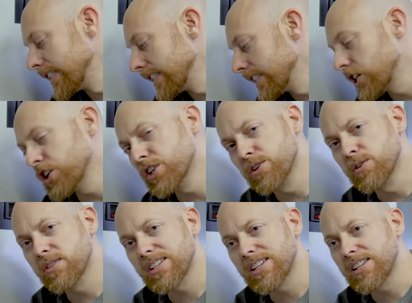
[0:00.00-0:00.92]
The good
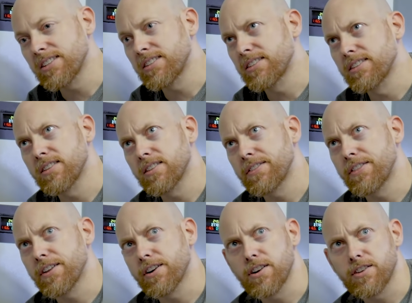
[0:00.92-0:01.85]
news is
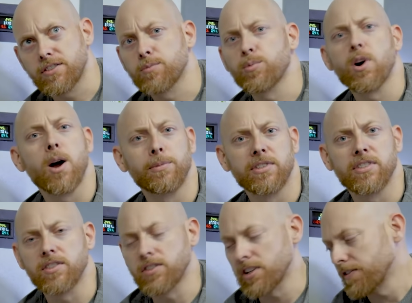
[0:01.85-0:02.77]
there is some
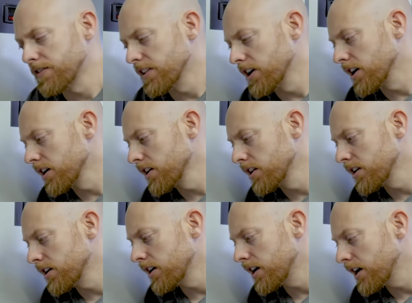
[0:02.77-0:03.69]
promising stuff there.
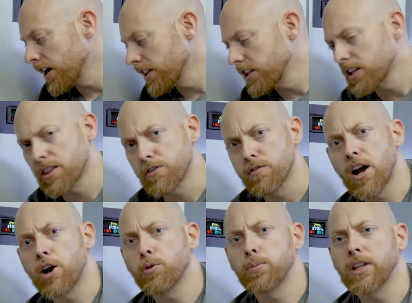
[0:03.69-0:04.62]
I think the
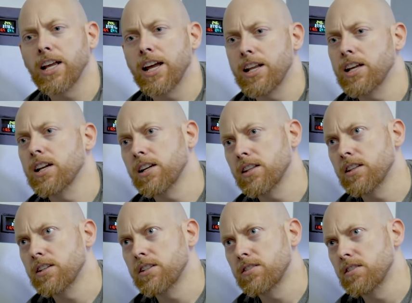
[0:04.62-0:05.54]
route planning
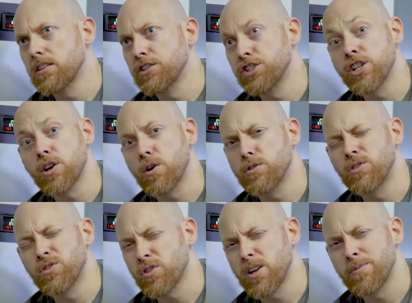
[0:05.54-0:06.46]
and the G-code
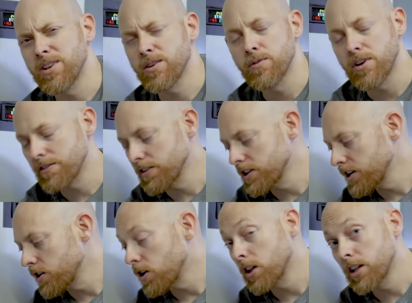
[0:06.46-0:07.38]
streaming, whatever they
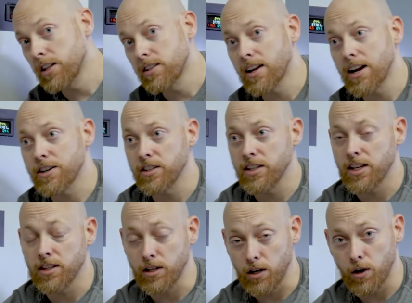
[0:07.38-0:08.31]
call it, to actually
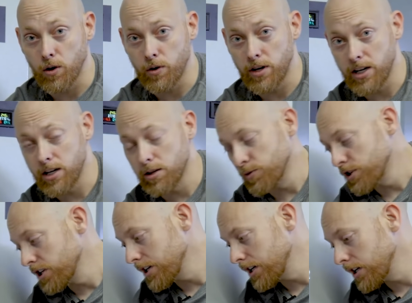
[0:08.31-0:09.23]
get the code into the
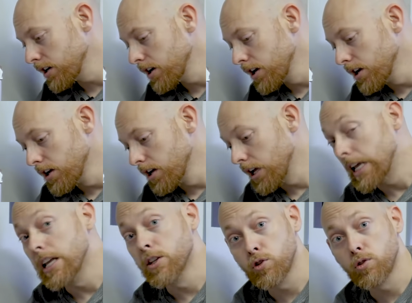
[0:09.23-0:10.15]
machine
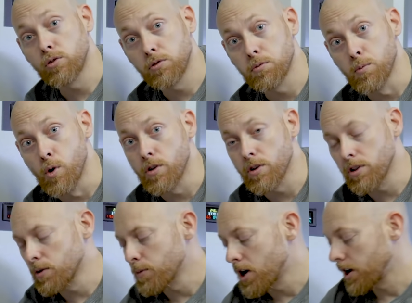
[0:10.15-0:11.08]
is smoother
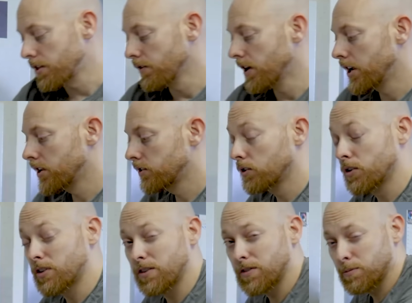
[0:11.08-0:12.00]
than Mach 3.
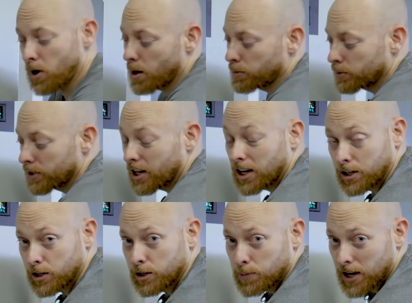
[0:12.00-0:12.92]
So they've probably got a
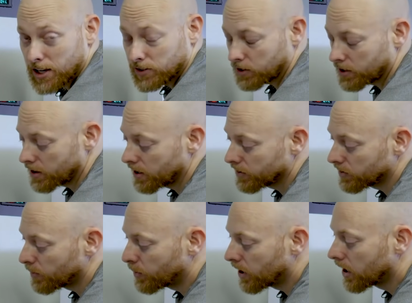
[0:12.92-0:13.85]
good base under there
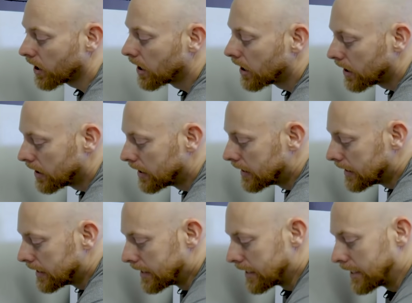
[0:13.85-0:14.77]
somewhere.
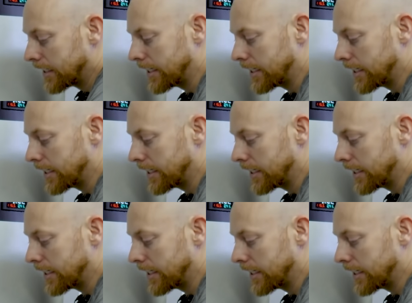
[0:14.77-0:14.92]
The